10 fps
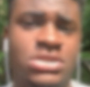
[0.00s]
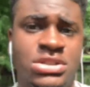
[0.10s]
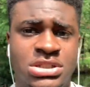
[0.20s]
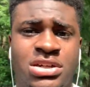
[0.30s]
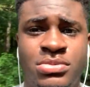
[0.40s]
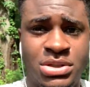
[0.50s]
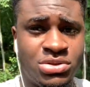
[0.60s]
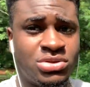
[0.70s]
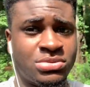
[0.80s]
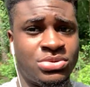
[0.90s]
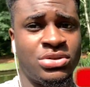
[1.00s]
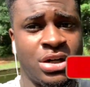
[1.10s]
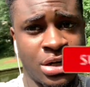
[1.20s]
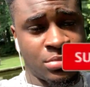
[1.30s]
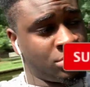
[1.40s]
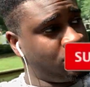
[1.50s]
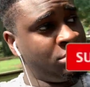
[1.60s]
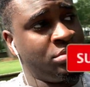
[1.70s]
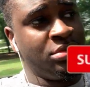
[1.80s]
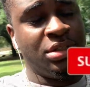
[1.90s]
to the channel, make sure you subscribe,
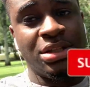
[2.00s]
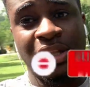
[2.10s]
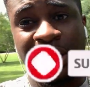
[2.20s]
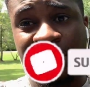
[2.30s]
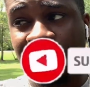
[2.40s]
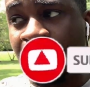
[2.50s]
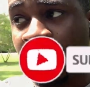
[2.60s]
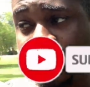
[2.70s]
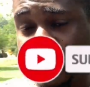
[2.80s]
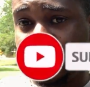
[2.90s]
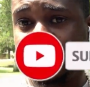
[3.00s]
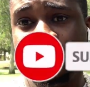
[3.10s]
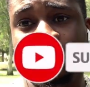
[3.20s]
like, comment,